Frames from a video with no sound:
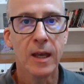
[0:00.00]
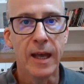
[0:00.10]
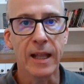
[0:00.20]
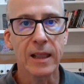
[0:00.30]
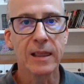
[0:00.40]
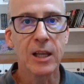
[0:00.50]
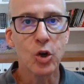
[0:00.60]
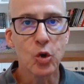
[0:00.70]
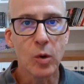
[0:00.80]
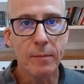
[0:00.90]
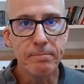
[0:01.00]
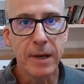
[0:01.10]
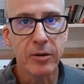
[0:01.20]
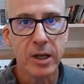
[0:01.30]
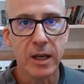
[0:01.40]
Hello,
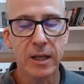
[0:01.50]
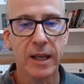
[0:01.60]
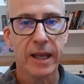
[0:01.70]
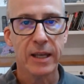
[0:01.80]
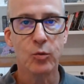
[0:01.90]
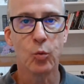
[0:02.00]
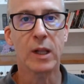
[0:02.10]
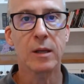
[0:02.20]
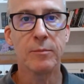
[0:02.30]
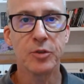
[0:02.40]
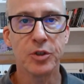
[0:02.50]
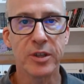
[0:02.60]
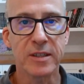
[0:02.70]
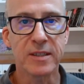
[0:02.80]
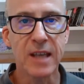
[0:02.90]
America, and welcome to
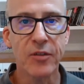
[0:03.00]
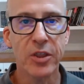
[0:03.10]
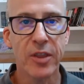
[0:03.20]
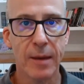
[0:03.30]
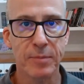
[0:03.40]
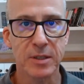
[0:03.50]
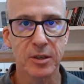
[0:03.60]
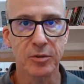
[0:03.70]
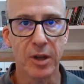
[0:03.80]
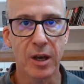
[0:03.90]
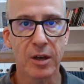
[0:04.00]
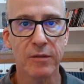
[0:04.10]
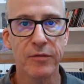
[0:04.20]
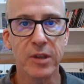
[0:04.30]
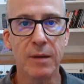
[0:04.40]
the seventh episode
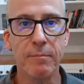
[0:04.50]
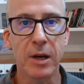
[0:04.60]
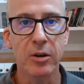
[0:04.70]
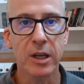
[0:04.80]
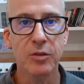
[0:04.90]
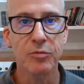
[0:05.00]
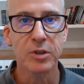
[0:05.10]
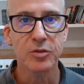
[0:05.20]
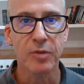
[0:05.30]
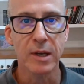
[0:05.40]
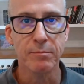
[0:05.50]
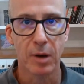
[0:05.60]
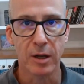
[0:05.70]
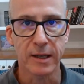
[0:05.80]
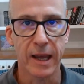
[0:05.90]
of the American Restraint
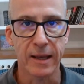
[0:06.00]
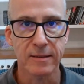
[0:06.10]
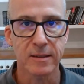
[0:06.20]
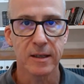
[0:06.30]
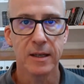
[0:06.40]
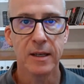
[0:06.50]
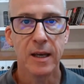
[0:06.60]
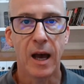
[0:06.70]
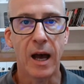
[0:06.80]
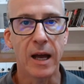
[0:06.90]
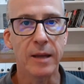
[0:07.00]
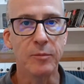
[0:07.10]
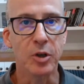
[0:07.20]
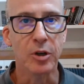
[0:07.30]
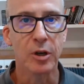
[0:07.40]
podcast. I'm
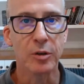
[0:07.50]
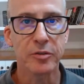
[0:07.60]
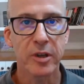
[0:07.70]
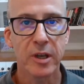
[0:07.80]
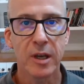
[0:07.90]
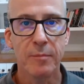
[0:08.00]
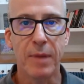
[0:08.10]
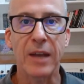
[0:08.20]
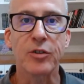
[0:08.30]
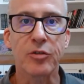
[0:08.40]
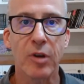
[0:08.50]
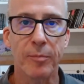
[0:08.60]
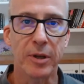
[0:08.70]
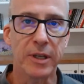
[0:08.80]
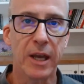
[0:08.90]
your host, Patrick
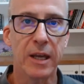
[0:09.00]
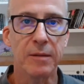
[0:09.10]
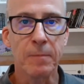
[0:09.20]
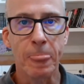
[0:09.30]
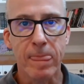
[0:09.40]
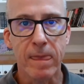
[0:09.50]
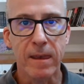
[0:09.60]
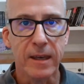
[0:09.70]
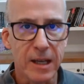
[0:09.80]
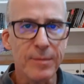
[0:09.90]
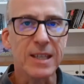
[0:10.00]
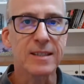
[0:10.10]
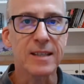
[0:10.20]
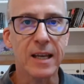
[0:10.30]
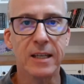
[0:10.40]
Trepanier, and I'm
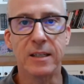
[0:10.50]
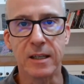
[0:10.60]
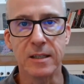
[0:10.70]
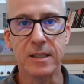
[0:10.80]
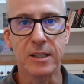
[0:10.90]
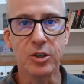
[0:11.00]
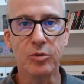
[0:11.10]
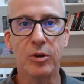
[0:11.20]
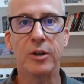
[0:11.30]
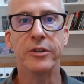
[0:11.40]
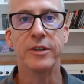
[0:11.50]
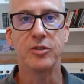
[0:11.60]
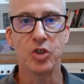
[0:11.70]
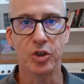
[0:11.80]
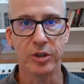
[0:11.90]
excited to continue on this
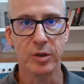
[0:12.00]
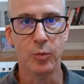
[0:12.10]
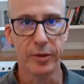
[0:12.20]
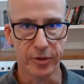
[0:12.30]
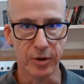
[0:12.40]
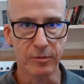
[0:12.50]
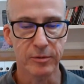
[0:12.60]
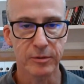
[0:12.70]
journey with you.